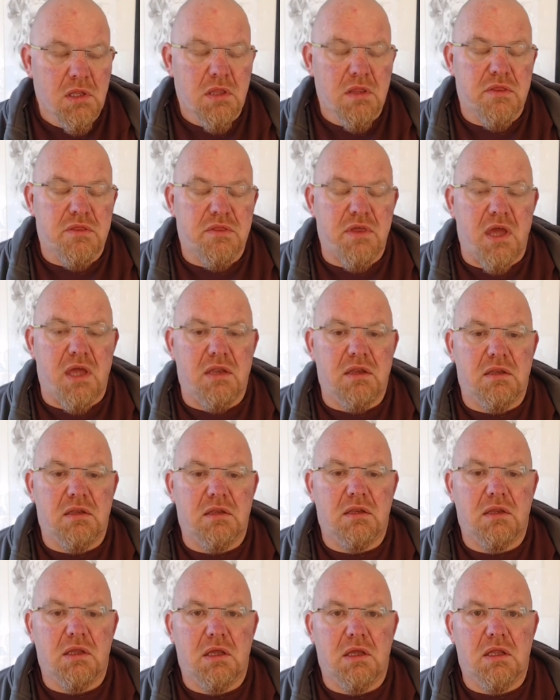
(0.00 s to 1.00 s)
then
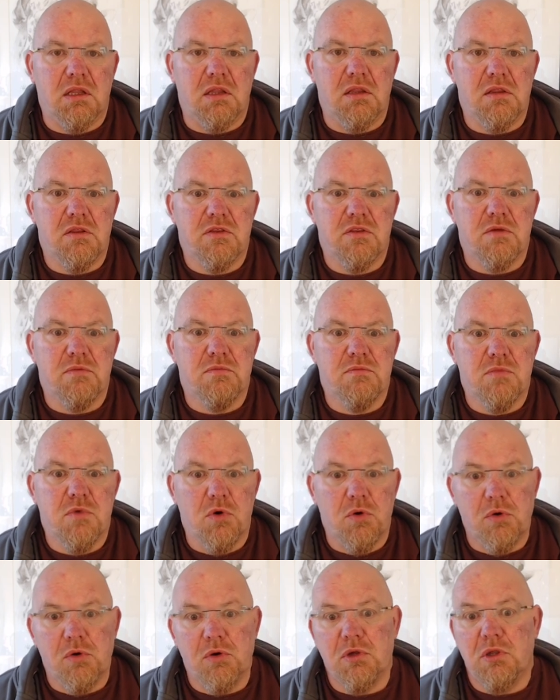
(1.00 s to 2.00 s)
the
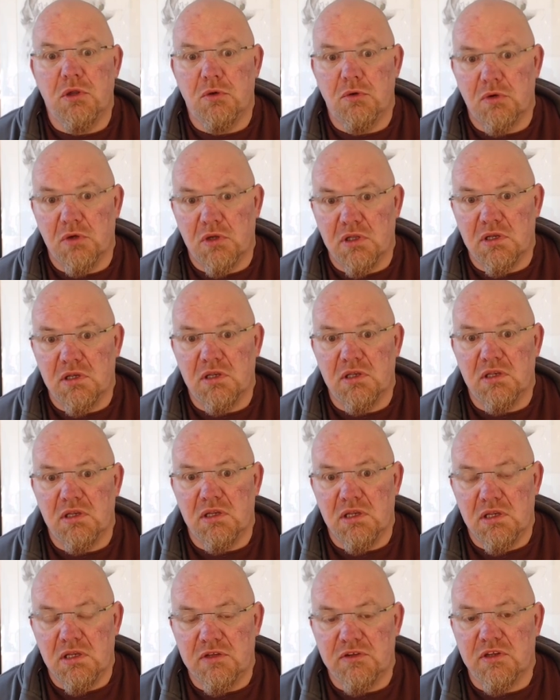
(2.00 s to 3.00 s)
more you're going to
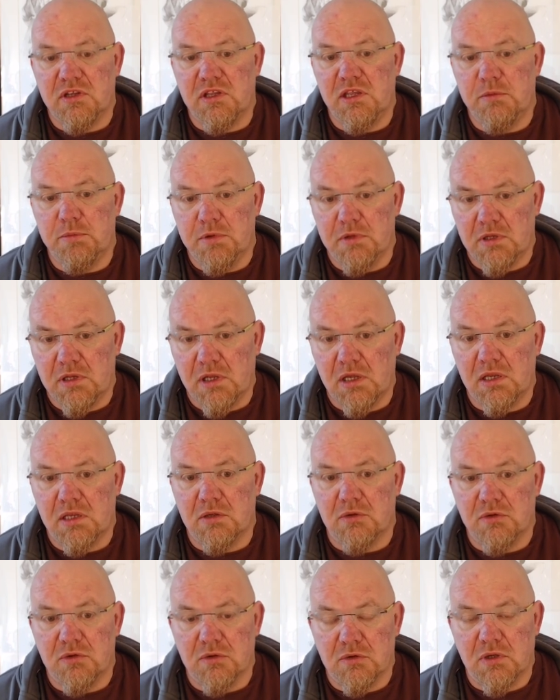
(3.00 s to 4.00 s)
need to keep an eye
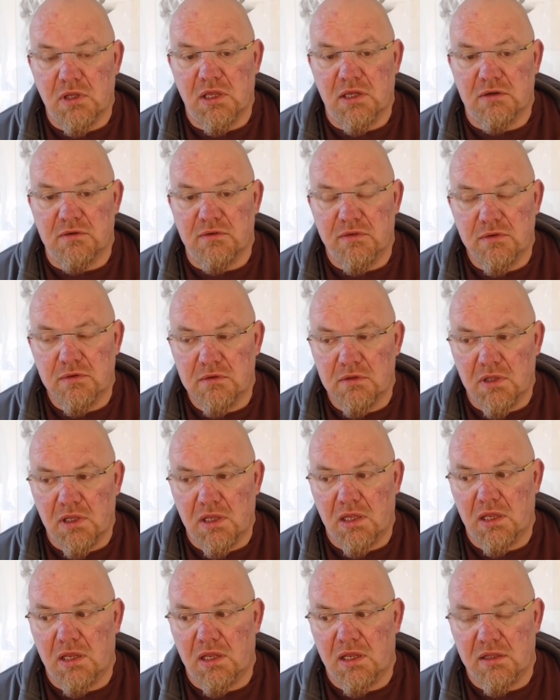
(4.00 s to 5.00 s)
on your health.
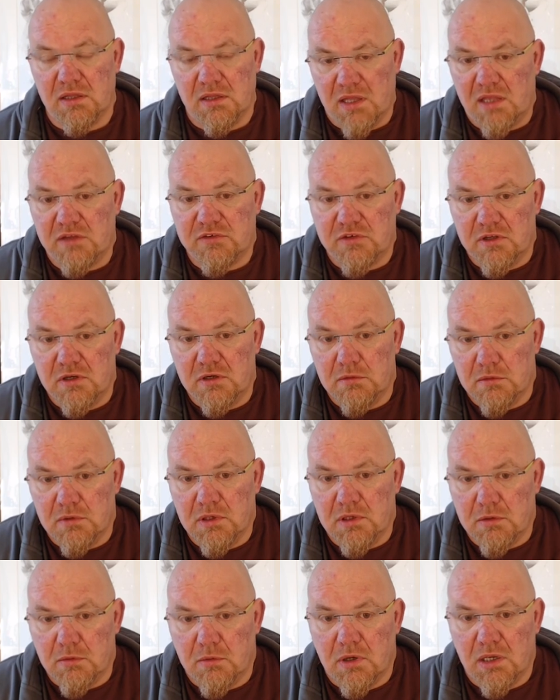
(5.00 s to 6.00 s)
And that's going to
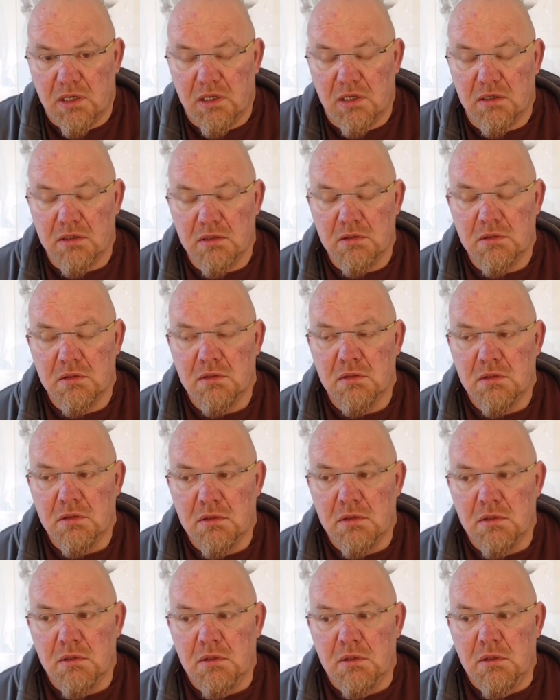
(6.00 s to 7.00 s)
require
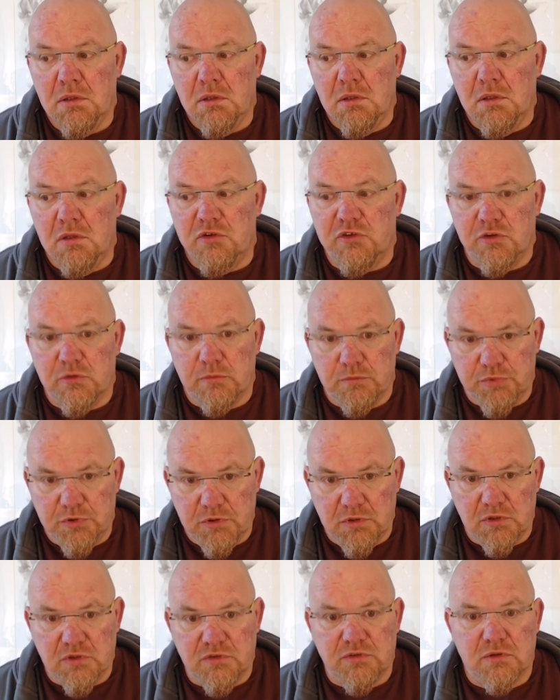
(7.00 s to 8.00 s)
some
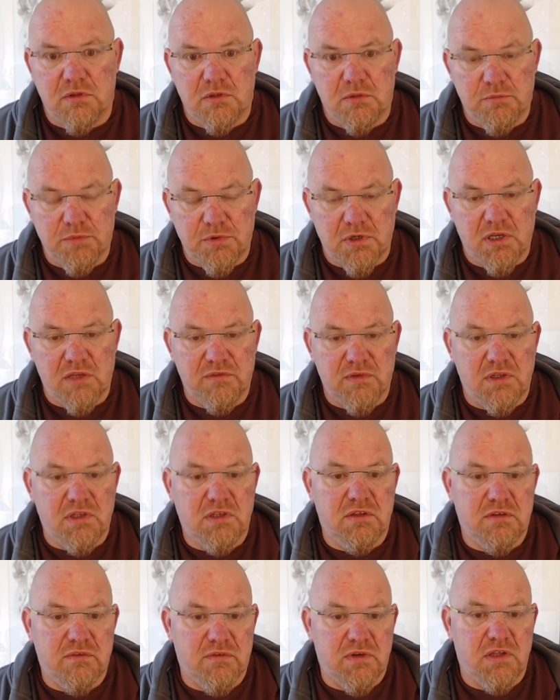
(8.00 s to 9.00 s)
personal and private
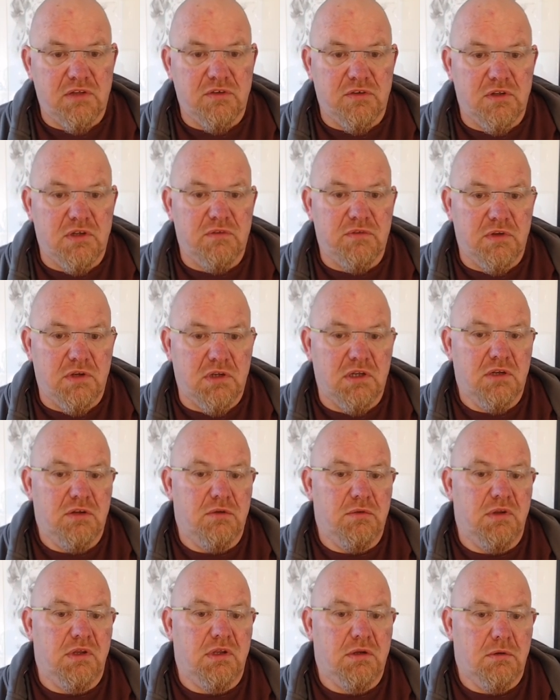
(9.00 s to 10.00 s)
intervention if you're going to do
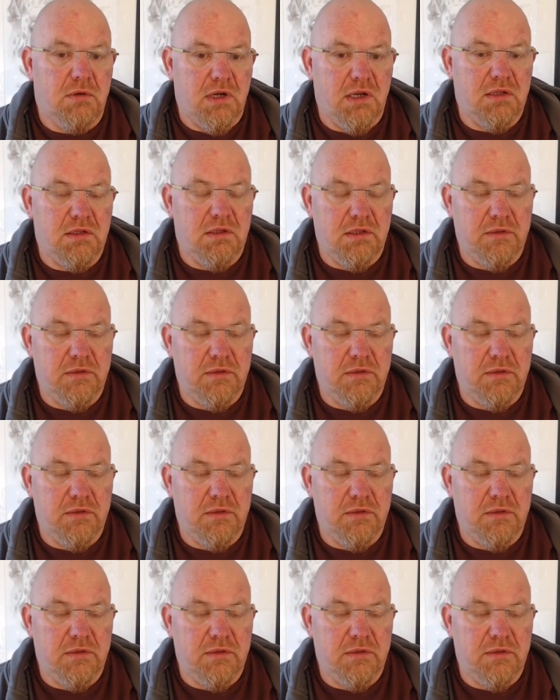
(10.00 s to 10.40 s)
it correctly.